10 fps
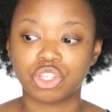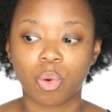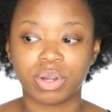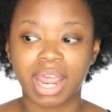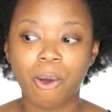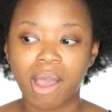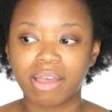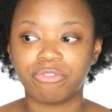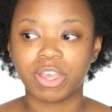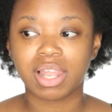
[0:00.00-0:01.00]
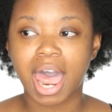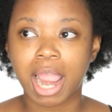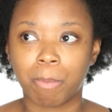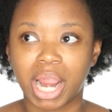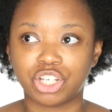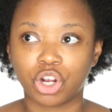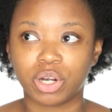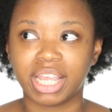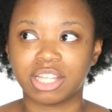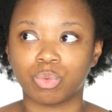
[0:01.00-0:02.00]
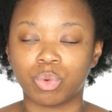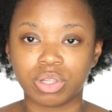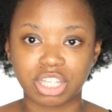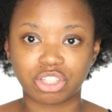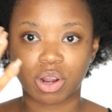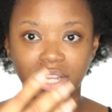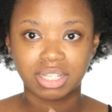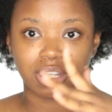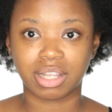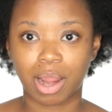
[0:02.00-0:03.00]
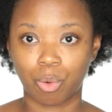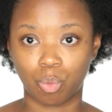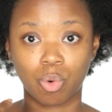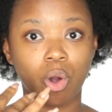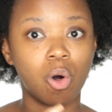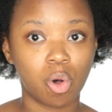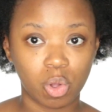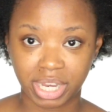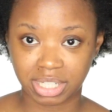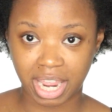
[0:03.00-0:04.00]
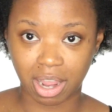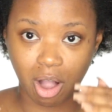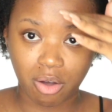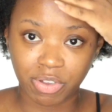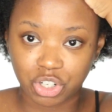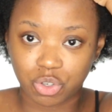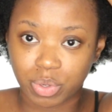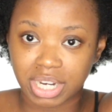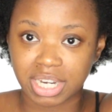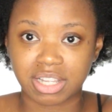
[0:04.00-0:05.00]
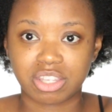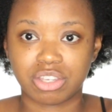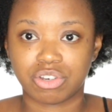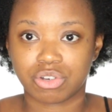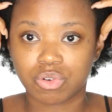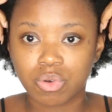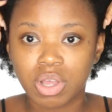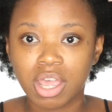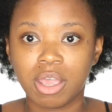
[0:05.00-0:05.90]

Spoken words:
So now I feel like my journey is really starting to like roll and take off and do what it needs to do,